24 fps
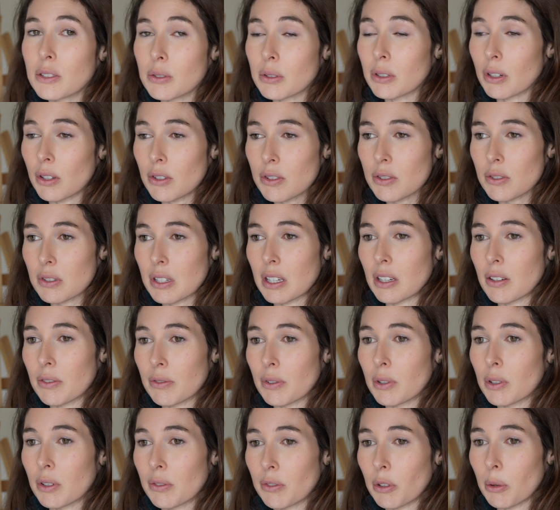you can also take a
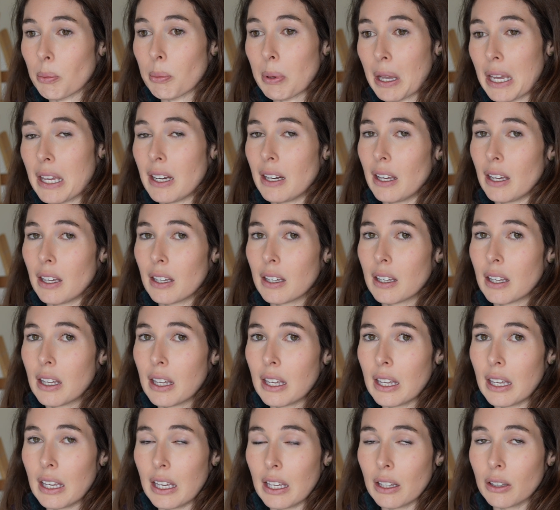photo of your painting
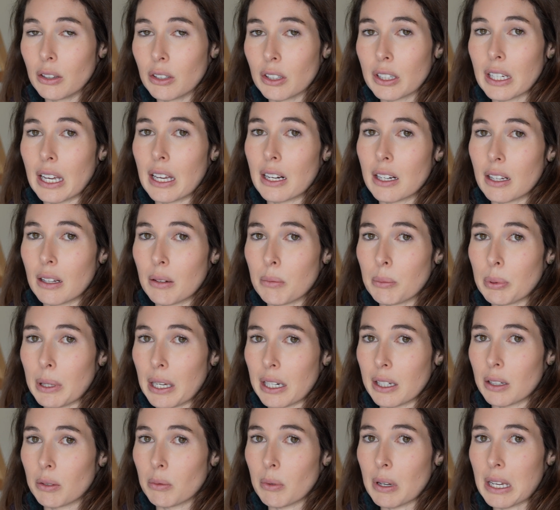and look at it in
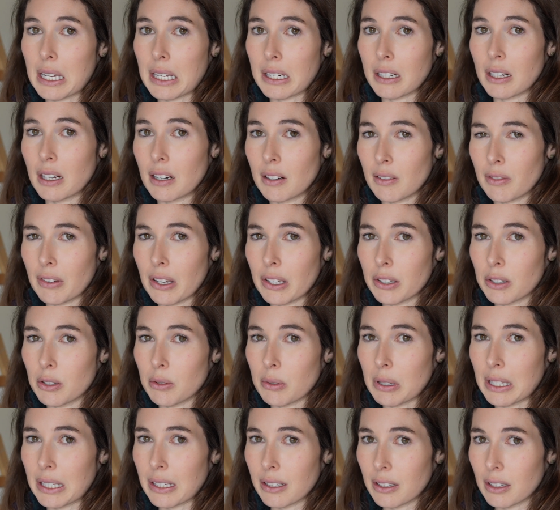black and white and
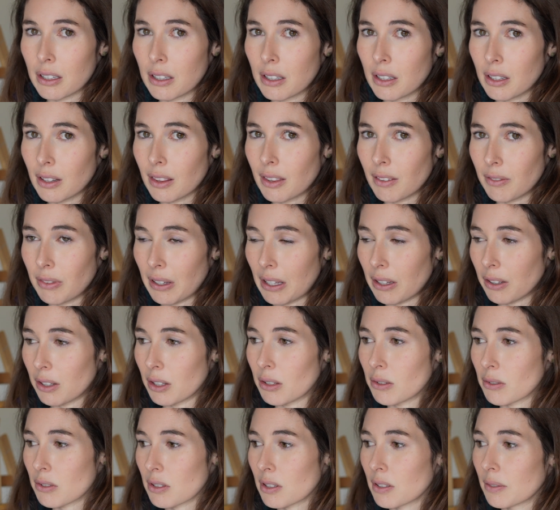evaluate the
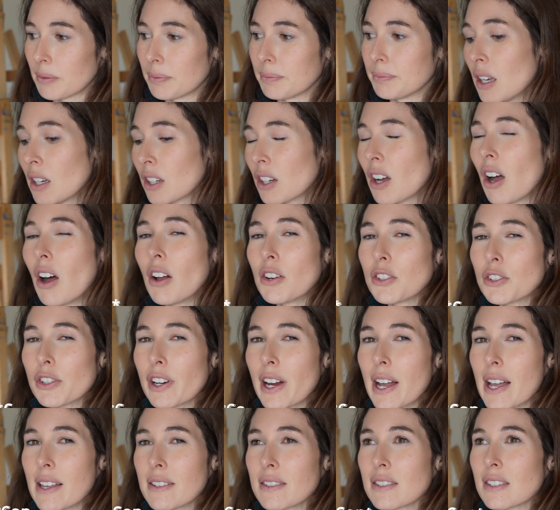values.
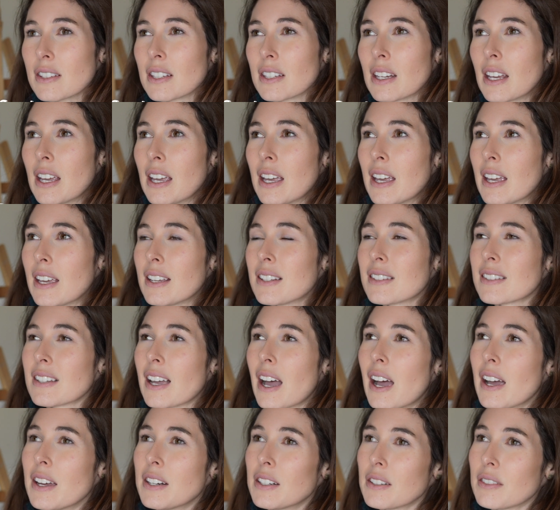Contrast is
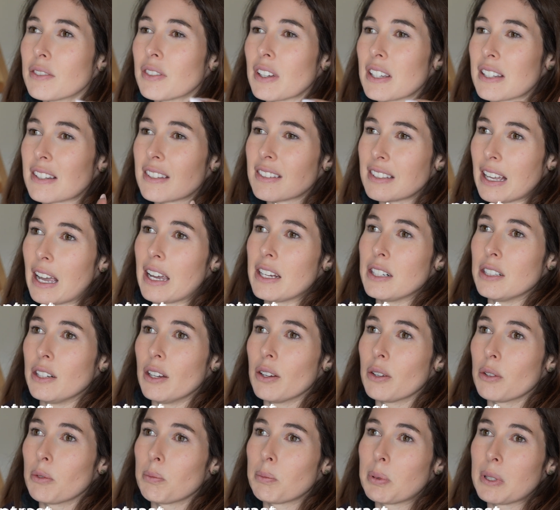kind of a side
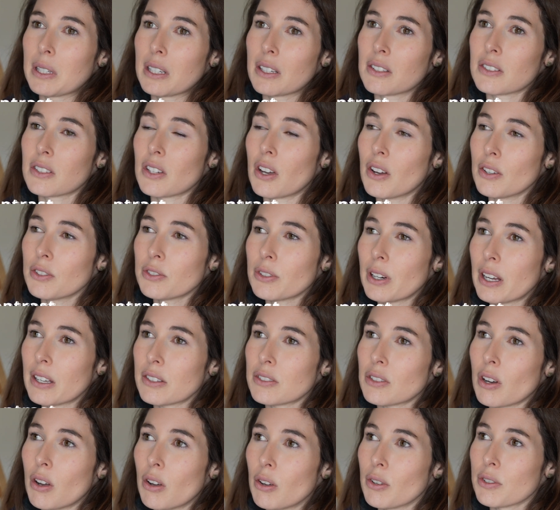note because contrast
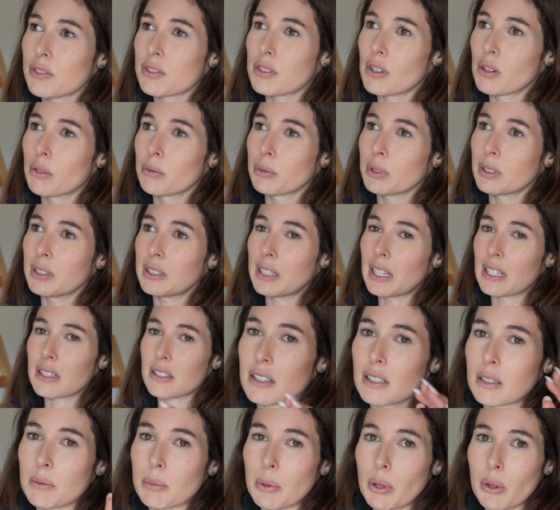also relates
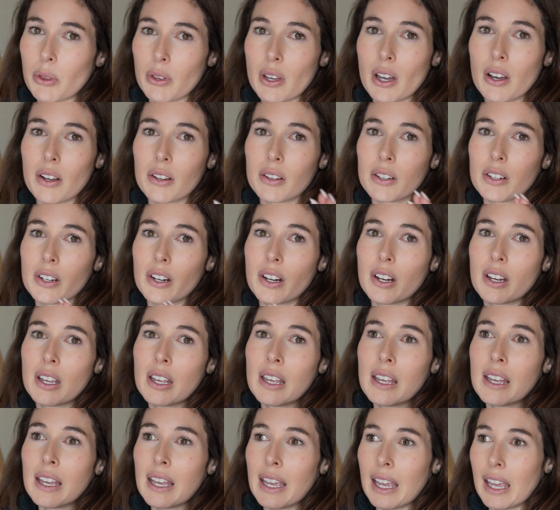to both color
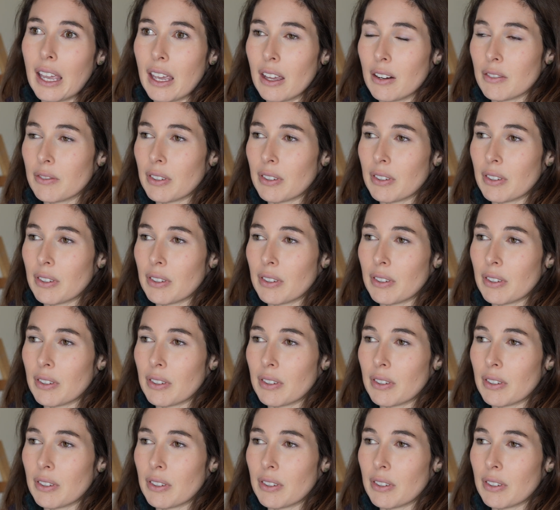and